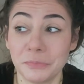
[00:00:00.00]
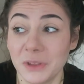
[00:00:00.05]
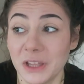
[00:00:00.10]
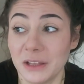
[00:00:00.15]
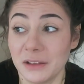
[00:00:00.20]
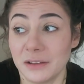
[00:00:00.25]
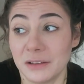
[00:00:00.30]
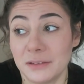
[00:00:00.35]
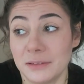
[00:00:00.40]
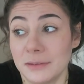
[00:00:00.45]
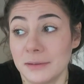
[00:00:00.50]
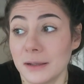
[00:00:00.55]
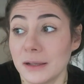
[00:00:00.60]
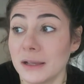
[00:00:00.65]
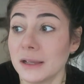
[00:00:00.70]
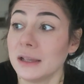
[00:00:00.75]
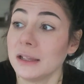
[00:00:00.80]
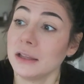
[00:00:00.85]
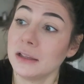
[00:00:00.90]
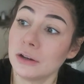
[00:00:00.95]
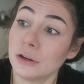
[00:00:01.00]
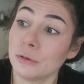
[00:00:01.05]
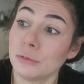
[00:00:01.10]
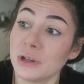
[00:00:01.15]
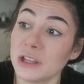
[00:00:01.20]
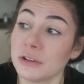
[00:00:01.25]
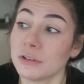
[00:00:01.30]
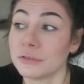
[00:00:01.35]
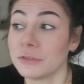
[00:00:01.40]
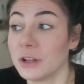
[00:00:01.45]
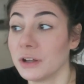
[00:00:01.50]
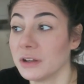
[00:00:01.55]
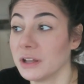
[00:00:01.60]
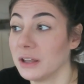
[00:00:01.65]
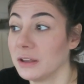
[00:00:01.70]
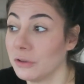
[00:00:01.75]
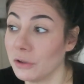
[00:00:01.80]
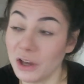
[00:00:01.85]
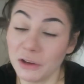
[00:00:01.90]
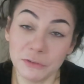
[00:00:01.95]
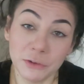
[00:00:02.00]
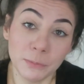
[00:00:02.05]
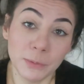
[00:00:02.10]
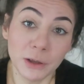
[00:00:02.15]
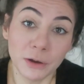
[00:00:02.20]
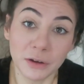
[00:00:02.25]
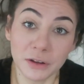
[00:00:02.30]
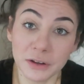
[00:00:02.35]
Because, you know, when you're vlogging, you have to be